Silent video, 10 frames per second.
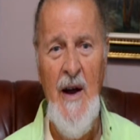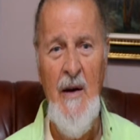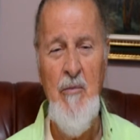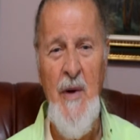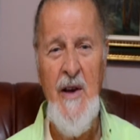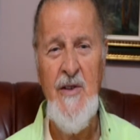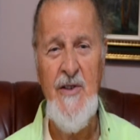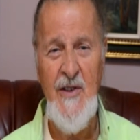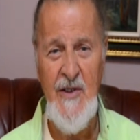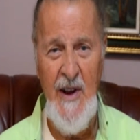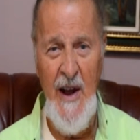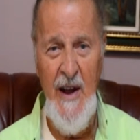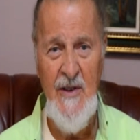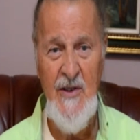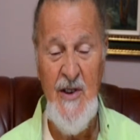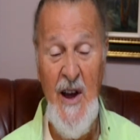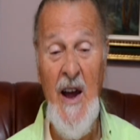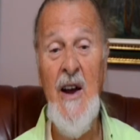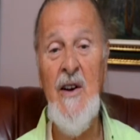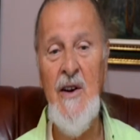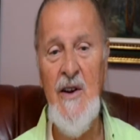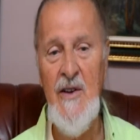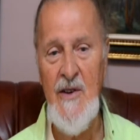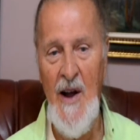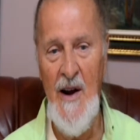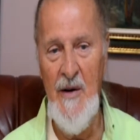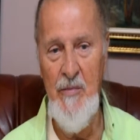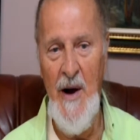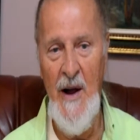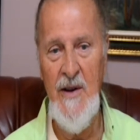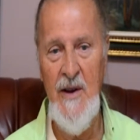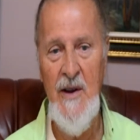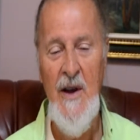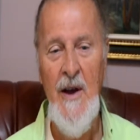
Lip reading: makes the stance and entire body